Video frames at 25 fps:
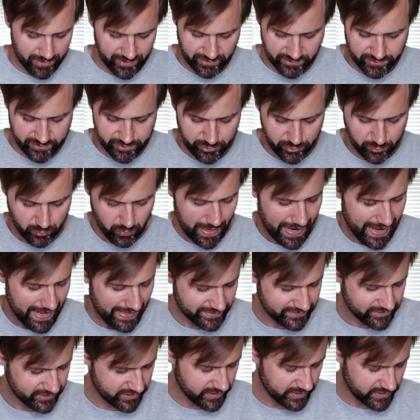your 2
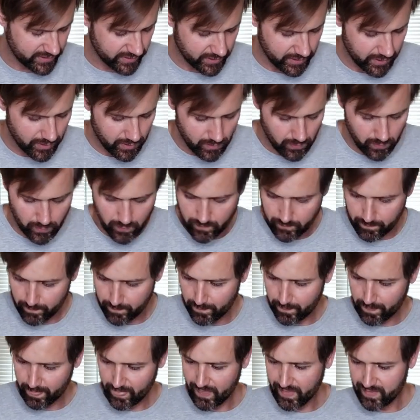rods are going to go.
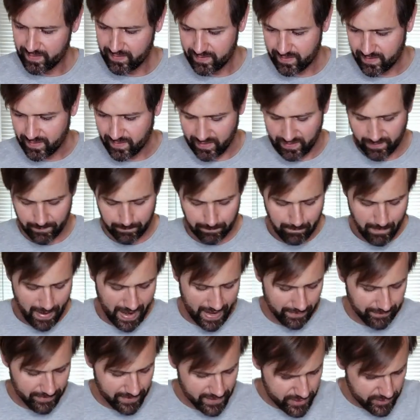
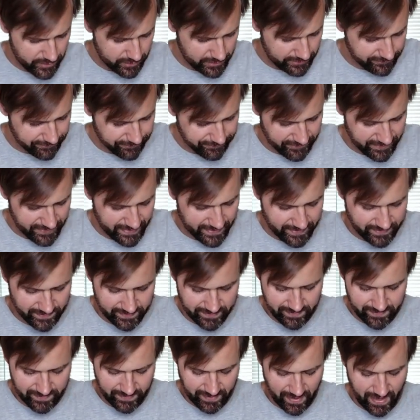Maybe you could
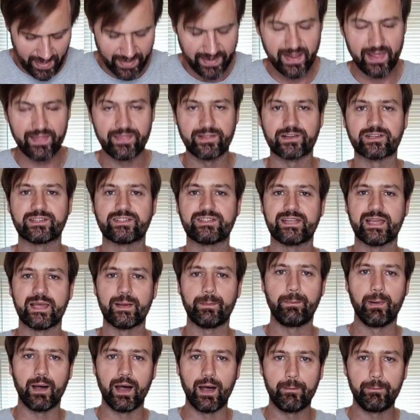fit another
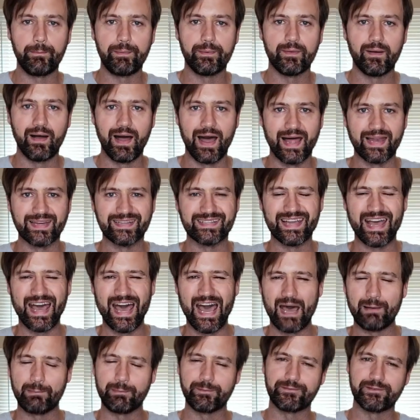tip up on
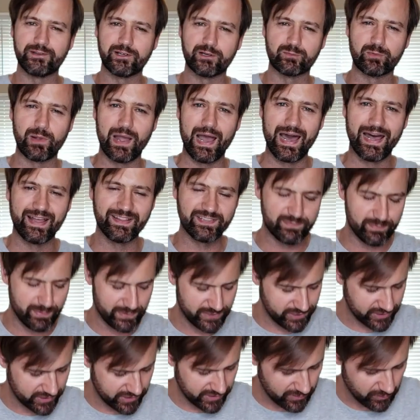top of your rods,
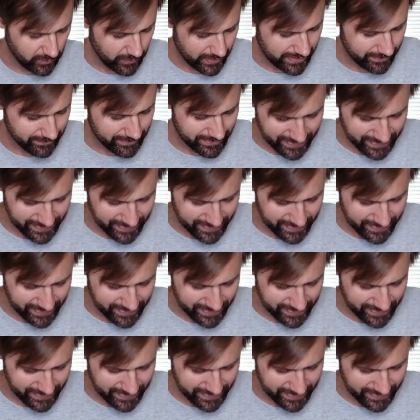but you're going to want to